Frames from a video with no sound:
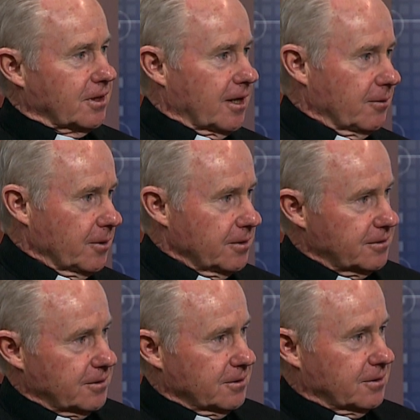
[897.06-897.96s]
a lot of ways
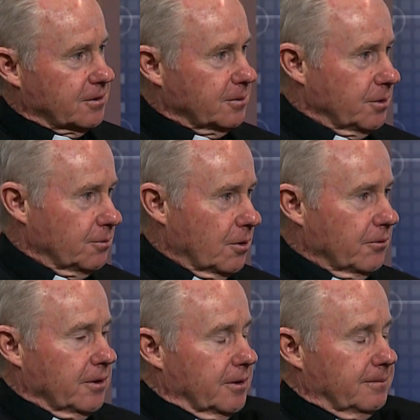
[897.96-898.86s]
this could be
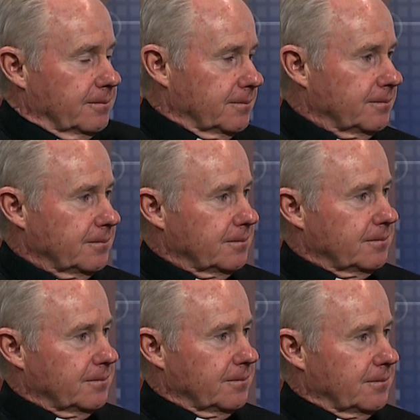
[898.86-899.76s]
woven in.
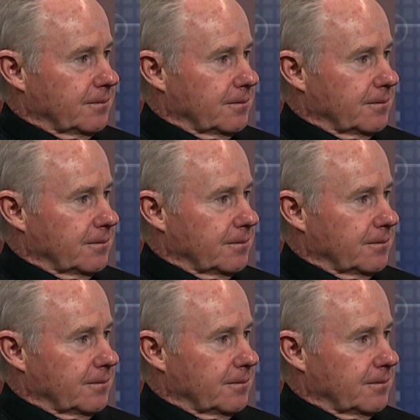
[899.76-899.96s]
It is